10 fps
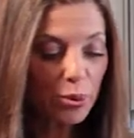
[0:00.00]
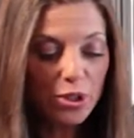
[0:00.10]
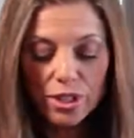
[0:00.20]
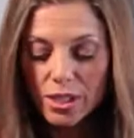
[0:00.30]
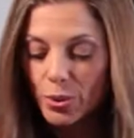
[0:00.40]
so
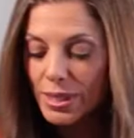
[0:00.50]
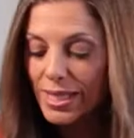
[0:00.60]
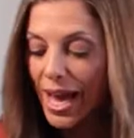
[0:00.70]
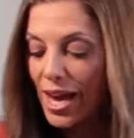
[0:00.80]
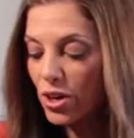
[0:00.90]
we're just going
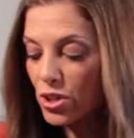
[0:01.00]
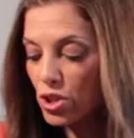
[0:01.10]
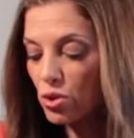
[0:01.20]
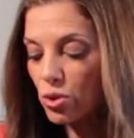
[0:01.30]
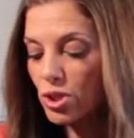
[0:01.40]
to add our
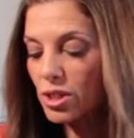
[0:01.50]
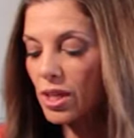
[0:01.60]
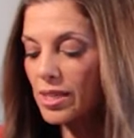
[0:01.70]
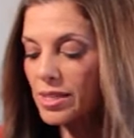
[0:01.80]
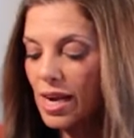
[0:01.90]
streusel
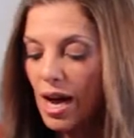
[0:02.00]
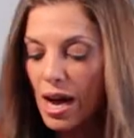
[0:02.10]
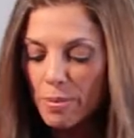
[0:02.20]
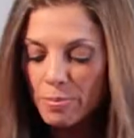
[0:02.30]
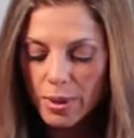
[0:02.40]
on
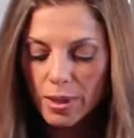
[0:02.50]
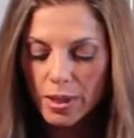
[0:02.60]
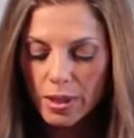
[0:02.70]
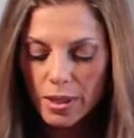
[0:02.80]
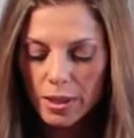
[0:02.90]
top,
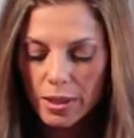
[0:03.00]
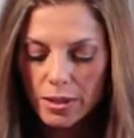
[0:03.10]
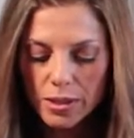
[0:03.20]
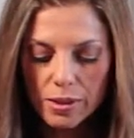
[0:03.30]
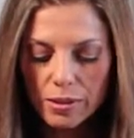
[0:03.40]

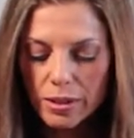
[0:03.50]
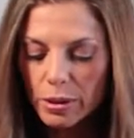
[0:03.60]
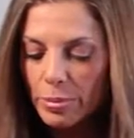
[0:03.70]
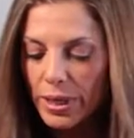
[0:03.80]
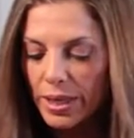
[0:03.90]
just a
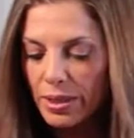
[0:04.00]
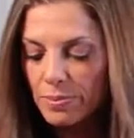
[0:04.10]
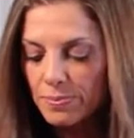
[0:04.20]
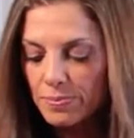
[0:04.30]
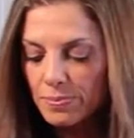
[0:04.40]
little bit.